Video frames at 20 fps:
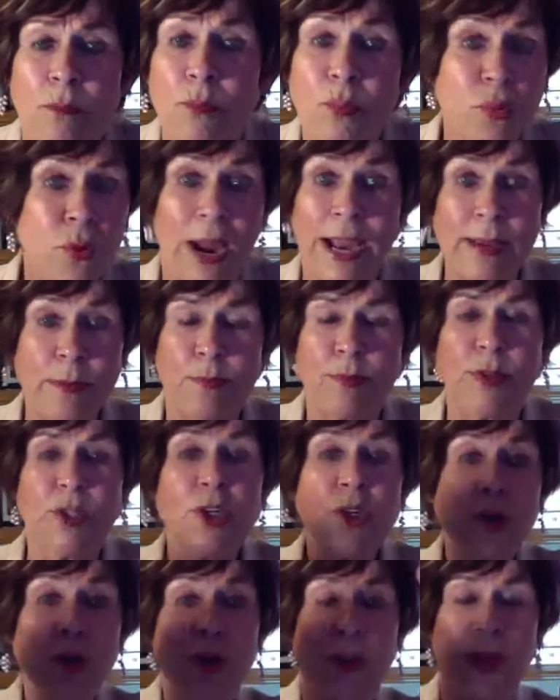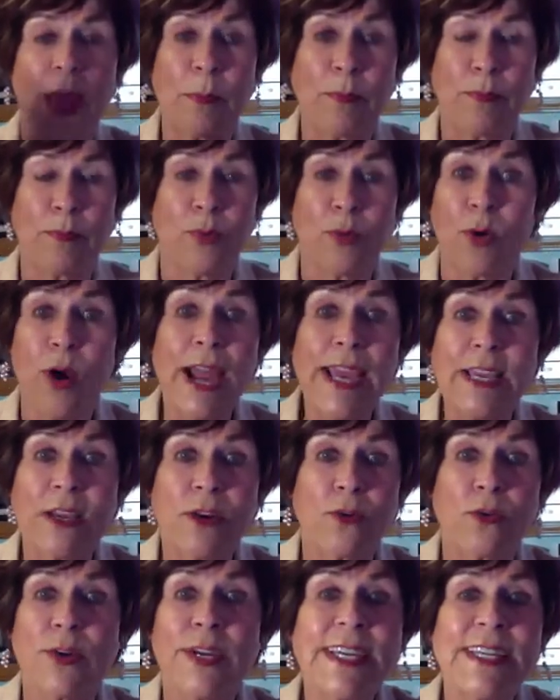bright blue or that bright
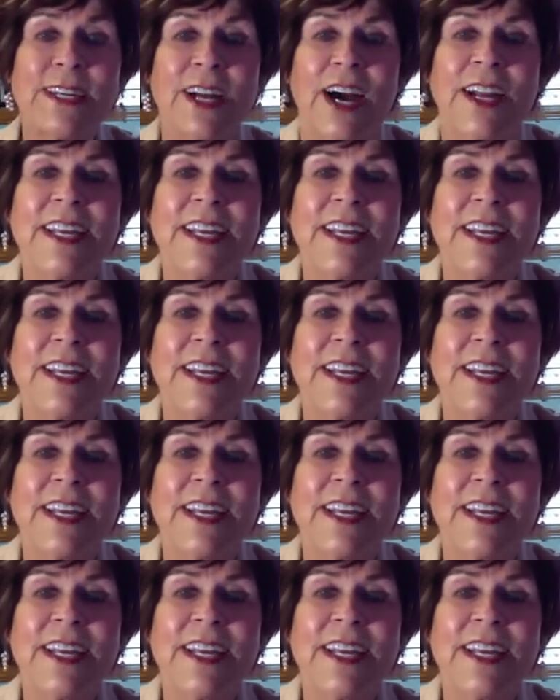green on.